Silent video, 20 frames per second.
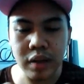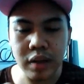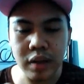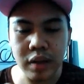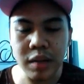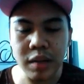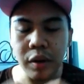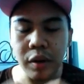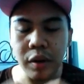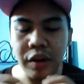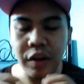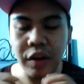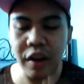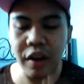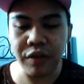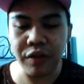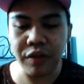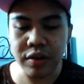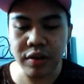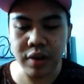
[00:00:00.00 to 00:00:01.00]
some of the
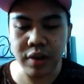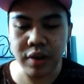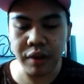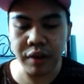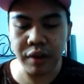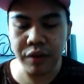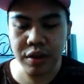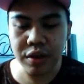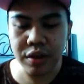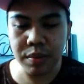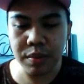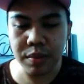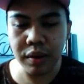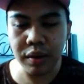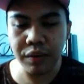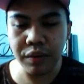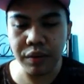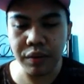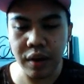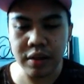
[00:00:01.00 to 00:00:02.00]

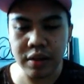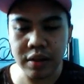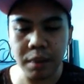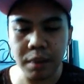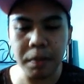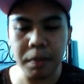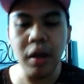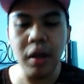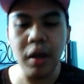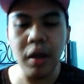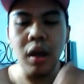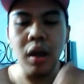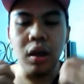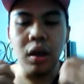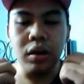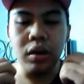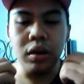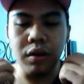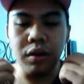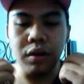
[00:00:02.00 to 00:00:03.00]
enforcement, for example,
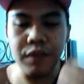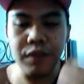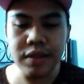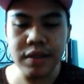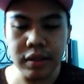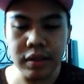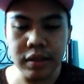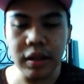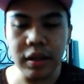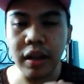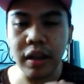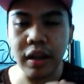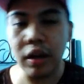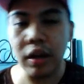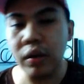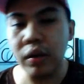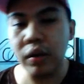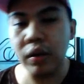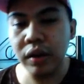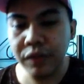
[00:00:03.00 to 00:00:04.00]
the visitor can
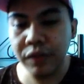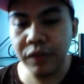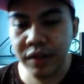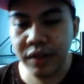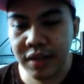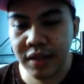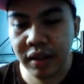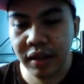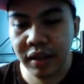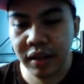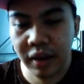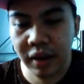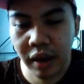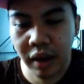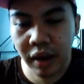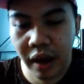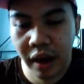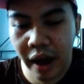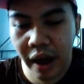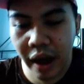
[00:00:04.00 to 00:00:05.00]
only visit
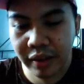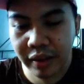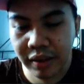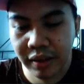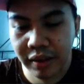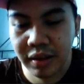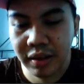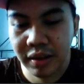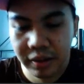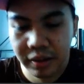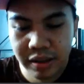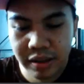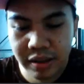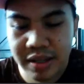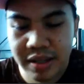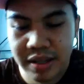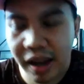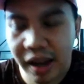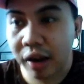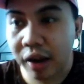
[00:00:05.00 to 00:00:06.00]
until
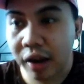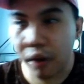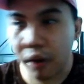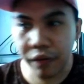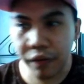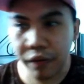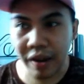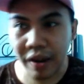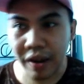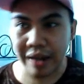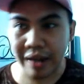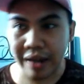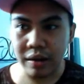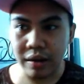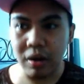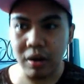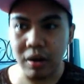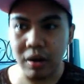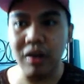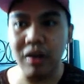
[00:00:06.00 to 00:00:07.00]
this kind of line,
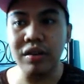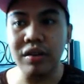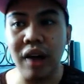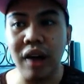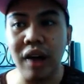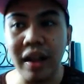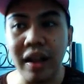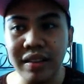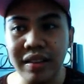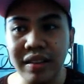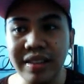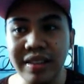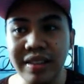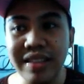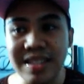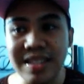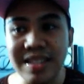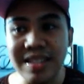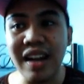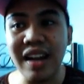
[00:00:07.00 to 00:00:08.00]
or until
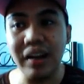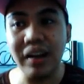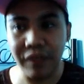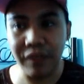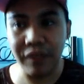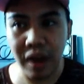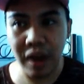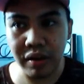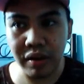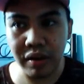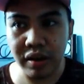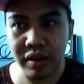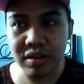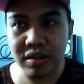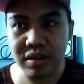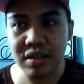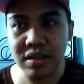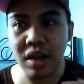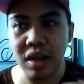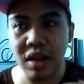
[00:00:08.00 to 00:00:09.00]
this kind of
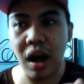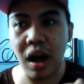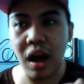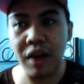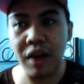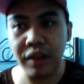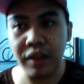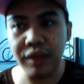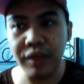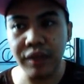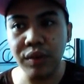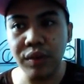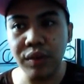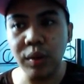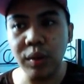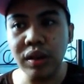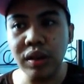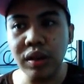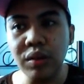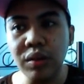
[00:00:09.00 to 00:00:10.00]
areas. If you
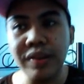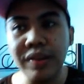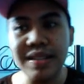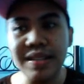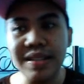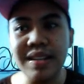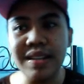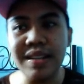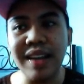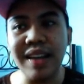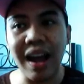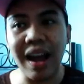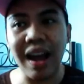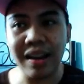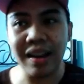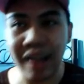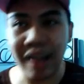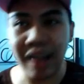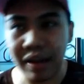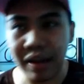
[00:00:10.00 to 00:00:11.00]
want to visit the
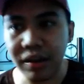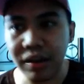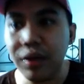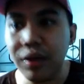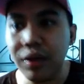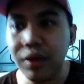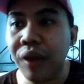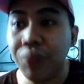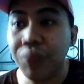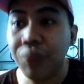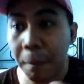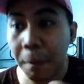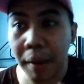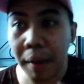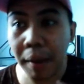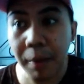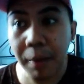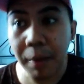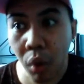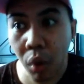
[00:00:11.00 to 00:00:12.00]
other area, you have to
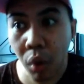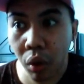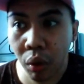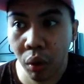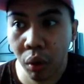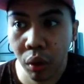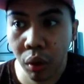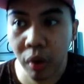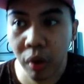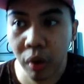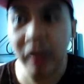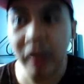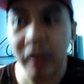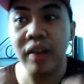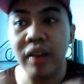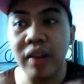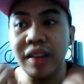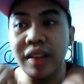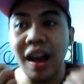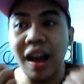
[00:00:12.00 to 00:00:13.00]
pay more.
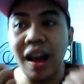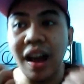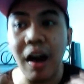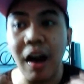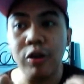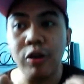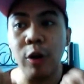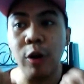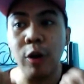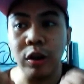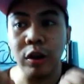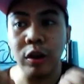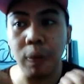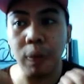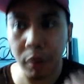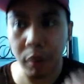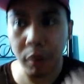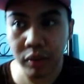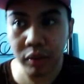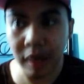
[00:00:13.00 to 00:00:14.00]
Okay, that's how you want to
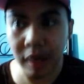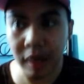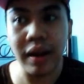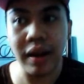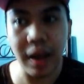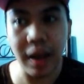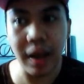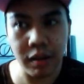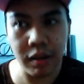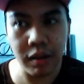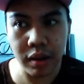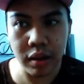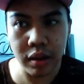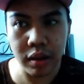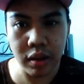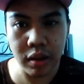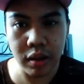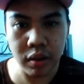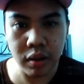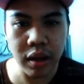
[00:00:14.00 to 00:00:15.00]
protect the area.
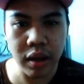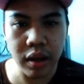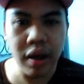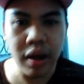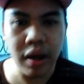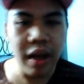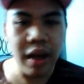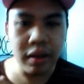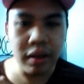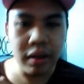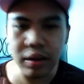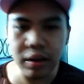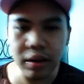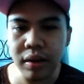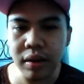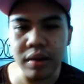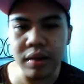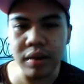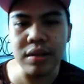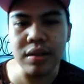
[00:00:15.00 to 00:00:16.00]
Okay, that
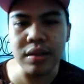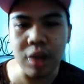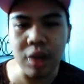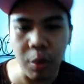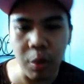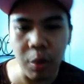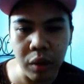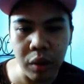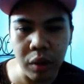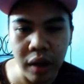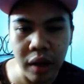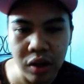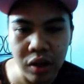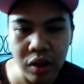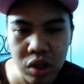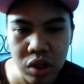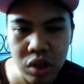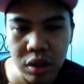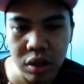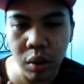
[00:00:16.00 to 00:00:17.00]
is
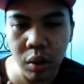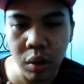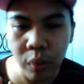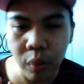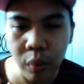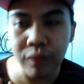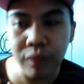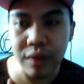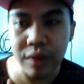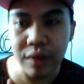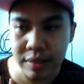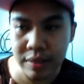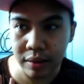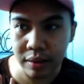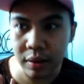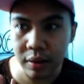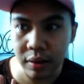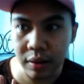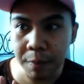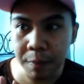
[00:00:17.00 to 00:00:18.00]
communication with
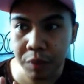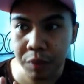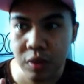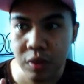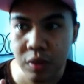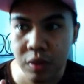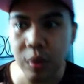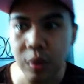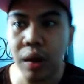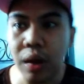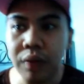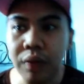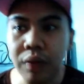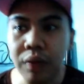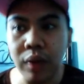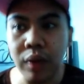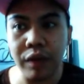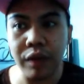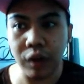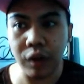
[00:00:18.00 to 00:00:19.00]
visitor. So you have
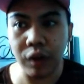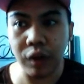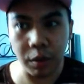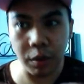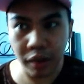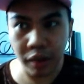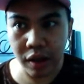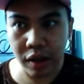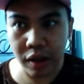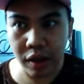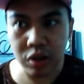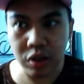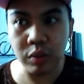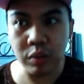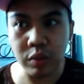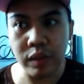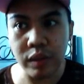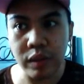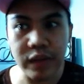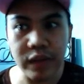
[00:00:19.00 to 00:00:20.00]
to have communication
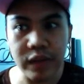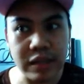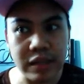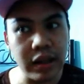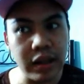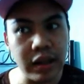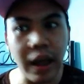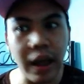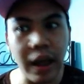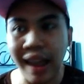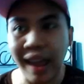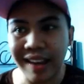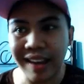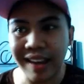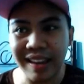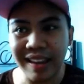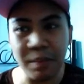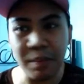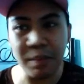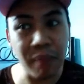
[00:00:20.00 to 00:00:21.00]
with visitor,
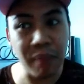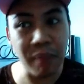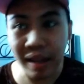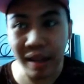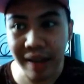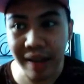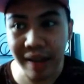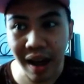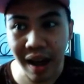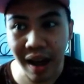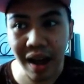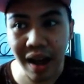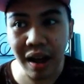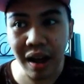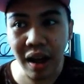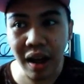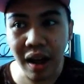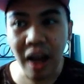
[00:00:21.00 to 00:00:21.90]
any media,